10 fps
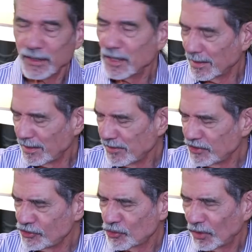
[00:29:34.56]
yeah,
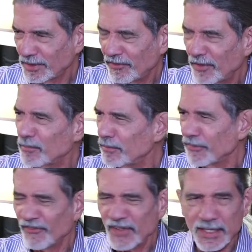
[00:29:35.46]
this is all
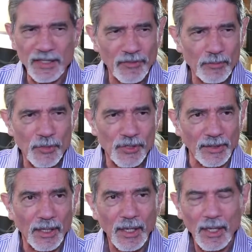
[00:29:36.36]
different, very different
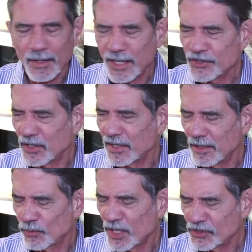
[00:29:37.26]
music. That's
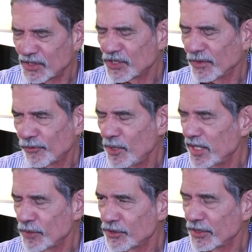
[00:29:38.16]
the richness of
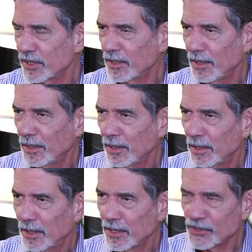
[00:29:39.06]
Greek music,
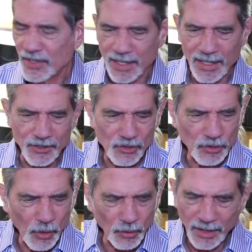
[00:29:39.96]
is that it's
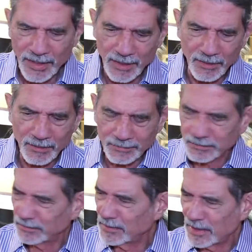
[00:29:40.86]
totally,
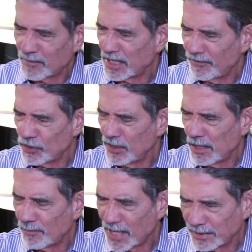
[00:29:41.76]
I mean, if you
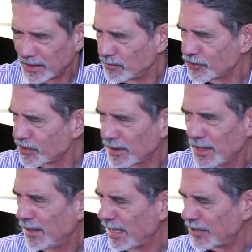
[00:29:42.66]
hear Pontian music,
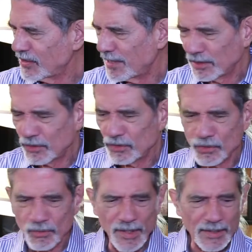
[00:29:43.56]
has nothing to
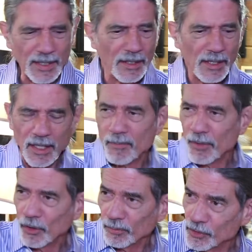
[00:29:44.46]
do with
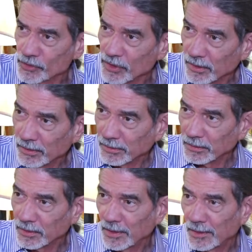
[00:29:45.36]
Epirot music,
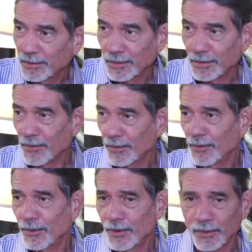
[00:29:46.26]

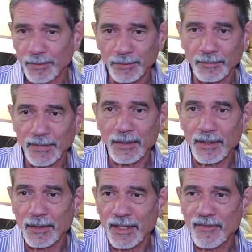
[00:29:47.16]
or
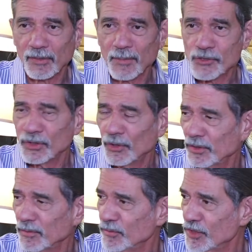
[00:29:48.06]
even
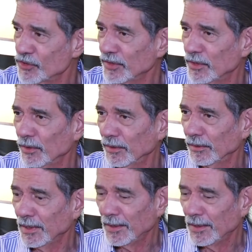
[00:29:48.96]
Macedonian music, or